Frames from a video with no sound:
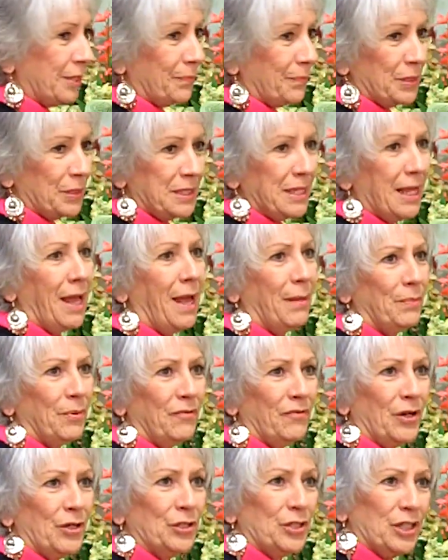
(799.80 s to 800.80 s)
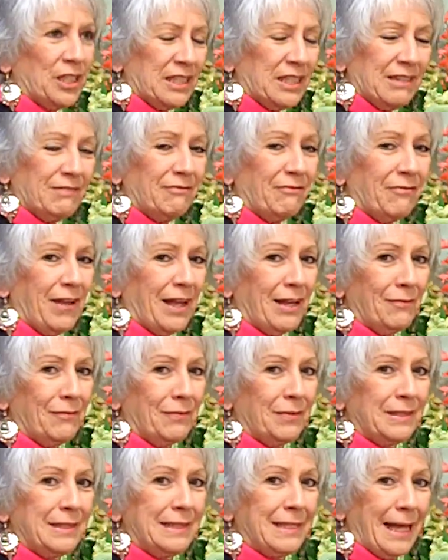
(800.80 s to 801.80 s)
up the top of our Duncan Fife
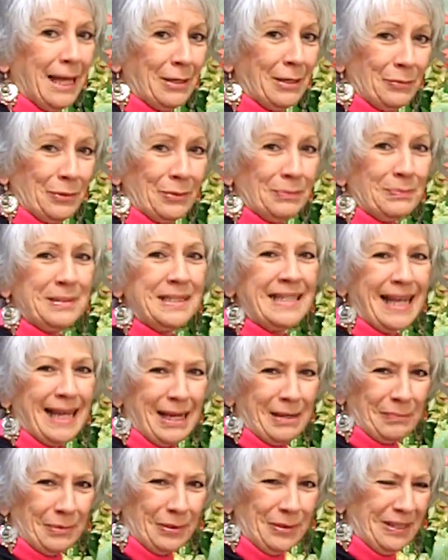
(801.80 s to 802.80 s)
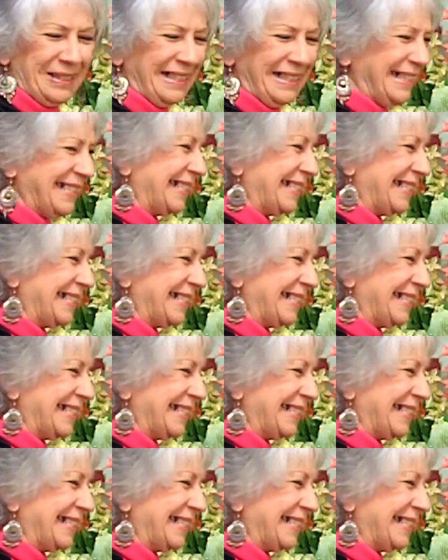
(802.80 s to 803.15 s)
dining room table.